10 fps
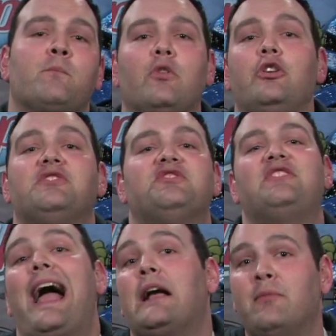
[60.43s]
you can
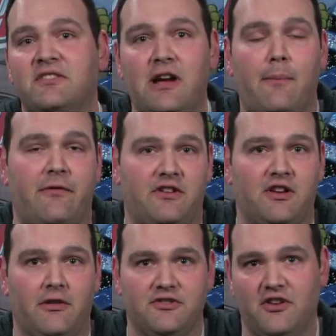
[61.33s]
stack them on top of each
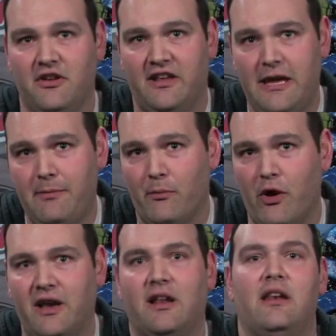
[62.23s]
other, so you can keep them
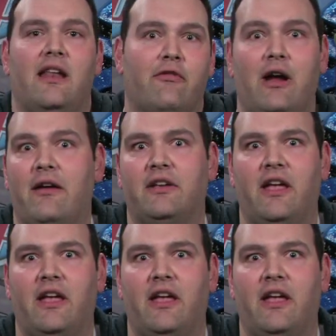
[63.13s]
running and never have a